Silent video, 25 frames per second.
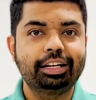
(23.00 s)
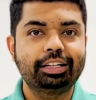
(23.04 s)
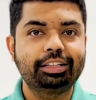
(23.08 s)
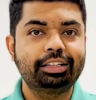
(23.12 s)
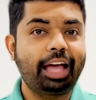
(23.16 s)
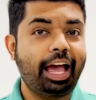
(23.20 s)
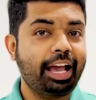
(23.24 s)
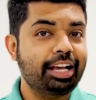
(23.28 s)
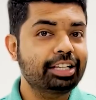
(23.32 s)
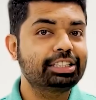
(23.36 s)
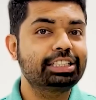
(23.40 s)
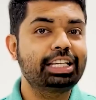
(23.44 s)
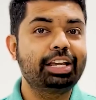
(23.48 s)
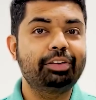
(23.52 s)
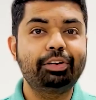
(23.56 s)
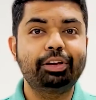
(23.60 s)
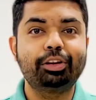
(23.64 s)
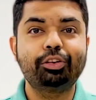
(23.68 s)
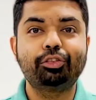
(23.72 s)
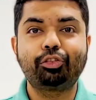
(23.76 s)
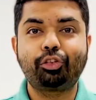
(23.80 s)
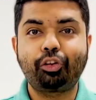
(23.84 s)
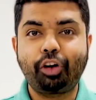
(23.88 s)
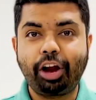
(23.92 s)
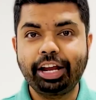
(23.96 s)

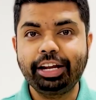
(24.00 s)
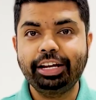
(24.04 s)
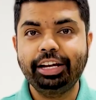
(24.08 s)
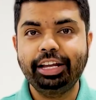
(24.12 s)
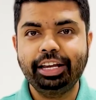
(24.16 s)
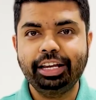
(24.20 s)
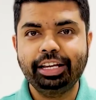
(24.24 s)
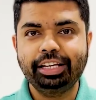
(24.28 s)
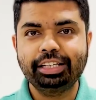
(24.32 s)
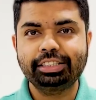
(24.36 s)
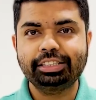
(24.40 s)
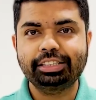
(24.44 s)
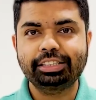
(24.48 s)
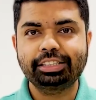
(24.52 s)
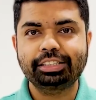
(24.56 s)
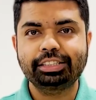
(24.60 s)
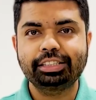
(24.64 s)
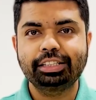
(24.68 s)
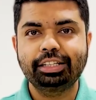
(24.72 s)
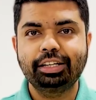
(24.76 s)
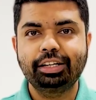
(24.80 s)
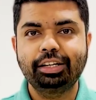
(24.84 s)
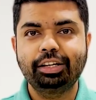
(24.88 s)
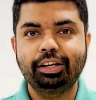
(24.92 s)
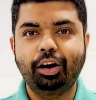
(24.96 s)
Thanksgiving Fridays,
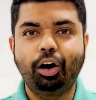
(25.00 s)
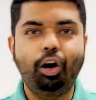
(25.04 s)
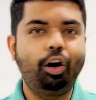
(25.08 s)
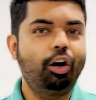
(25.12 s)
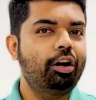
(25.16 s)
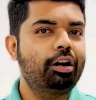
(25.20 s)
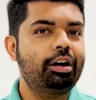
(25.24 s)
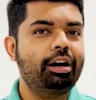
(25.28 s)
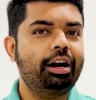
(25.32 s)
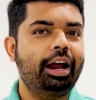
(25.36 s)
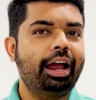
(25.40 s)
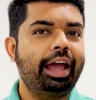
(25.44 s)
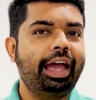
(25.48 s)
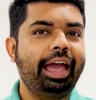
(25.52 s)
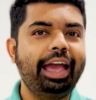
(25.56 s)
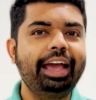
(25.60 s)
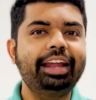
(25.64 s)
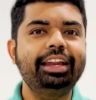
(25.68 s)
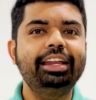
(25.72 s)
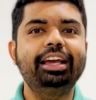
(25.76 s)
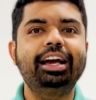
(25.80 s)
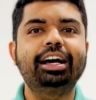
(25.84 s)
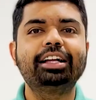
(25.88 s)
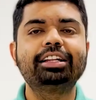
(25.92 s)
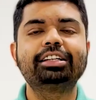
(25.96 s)
or
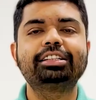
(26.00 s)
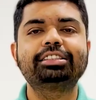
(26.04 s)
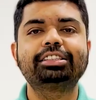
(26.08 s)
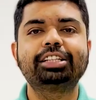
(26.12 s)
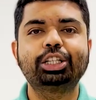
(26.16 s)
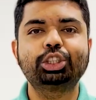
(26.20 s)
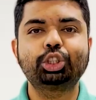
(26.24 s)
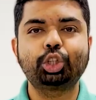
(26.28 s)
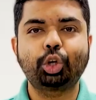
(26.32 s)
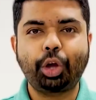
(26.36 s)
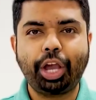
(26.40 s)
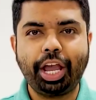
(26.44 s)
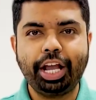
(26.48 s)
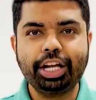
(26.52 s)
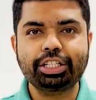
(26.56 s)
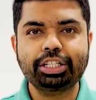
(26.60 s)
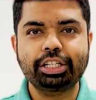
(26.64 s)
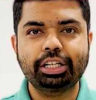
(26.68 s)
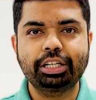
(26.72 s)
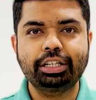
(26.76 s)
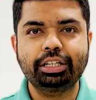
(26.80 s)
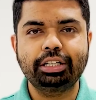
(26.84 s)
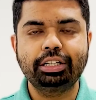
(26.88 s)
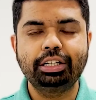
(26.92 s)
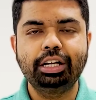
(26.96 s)
any other such
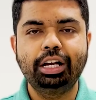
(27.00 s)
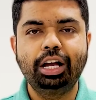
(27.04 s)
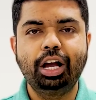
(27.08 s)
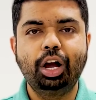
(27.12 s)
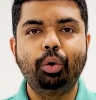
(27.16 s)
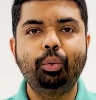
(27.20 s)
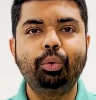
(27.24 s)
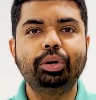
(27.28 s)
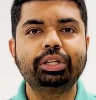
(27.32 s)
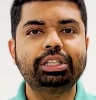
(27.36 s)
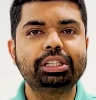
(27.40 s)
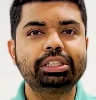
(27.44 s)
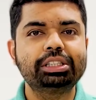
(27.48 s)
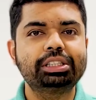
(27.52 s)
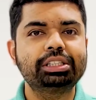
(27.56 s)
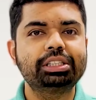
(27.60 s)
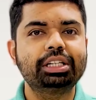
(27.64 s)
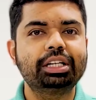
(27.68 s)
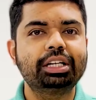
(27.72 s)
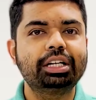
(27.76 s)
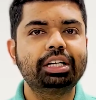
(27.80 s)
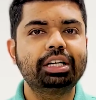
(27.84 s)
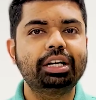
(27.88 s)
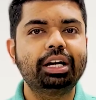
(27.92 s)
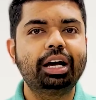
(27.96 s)
occasion which is
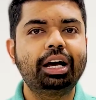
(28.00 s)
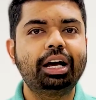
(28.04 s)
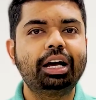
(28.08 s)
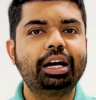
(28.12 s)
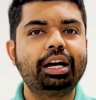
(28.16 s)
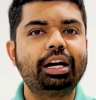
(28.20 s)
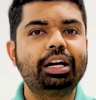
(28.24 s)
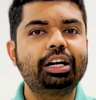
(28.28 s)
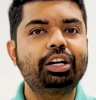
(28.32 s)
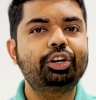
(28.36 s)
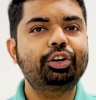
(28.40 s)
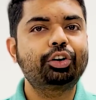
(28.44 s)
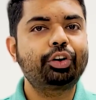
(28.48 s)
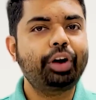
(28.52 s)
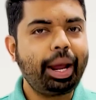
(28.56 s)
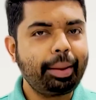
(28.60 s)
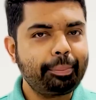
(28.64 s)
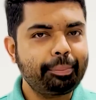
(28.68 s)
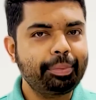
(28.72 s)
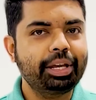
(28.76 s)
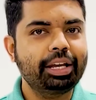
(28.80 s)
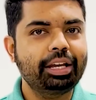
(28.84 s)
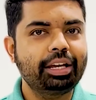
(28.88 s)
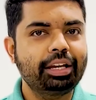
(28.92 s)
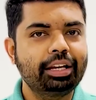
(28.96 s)

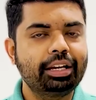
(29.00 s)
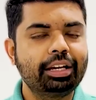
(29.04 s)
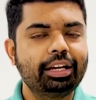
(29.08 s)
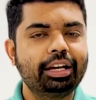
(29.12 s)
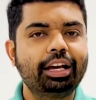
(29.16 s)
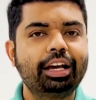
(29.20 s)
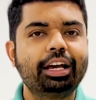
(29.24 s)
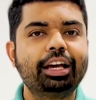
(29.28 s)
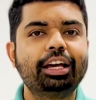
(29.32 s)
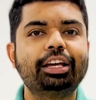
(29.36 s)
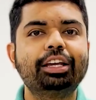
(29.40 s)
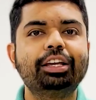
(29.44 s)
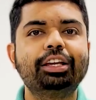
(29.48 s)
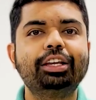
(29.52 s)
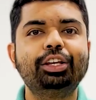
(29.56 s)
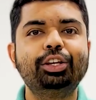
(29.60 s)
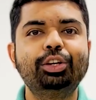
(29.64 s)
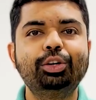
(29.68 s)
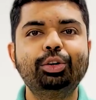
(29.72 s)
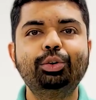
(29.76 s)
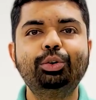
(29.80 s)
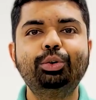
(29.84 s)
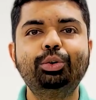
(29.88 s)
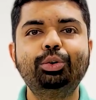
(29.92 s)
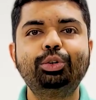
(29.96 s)
trapping
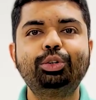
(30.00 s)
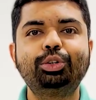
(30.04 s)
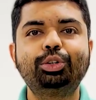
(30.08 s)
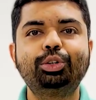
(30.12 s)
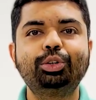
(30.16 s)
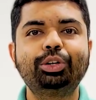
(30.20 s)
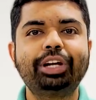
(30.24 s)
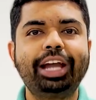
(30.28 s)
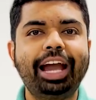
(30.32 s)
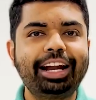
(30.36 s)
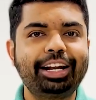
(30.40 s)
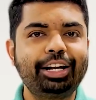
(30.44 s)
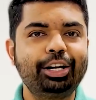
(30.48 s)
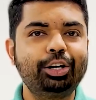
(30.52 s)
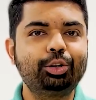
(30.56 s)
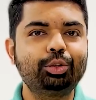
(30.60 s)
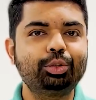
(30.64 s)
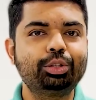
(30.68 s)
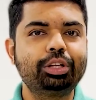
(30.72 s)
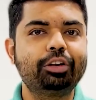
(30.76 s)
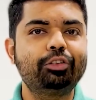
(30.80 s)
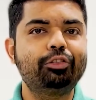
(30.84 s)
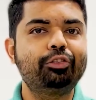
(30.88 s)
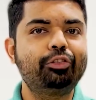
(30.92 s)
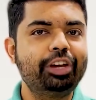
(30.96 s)
you to get into
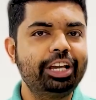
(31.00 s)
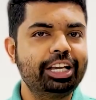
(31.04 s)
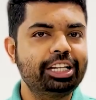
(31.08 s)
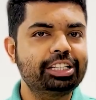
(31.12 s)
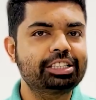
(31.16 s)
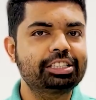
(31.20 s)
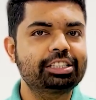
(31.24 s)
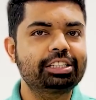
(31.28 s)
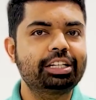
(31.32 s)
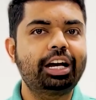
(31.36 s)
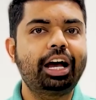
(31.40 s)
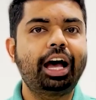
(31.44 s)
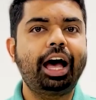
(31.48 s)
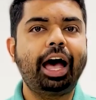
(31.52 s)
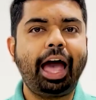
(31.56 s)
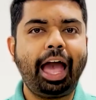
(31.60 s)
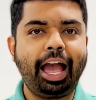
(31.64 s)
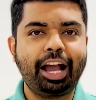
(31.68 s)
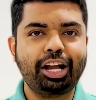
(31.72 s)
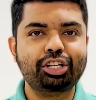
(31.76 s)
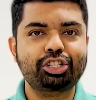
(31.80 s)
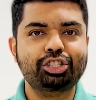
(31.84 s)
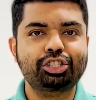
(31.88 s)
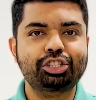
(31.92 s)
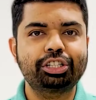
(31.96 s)
the fixed
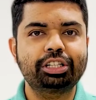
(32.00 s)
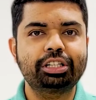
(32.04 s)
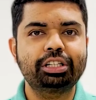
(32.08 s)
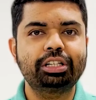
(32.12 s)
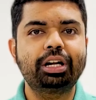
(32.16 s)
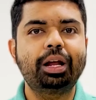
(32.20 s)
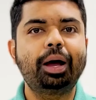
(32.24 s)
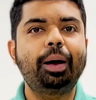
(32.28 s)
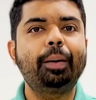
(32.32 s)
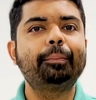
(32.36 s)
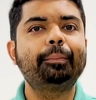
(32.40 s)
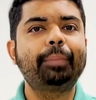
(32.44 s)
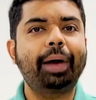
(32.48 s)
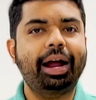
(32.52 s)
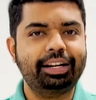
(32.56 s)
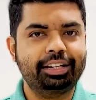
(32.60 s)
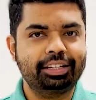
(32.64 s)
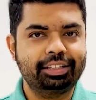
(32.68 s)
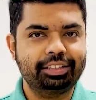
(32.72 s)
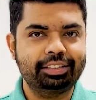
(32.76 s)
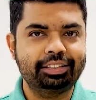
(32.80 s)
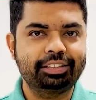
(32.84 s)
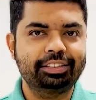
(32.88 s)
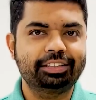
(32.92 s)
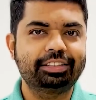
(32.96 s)
action
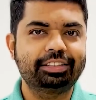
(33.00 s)
pattern?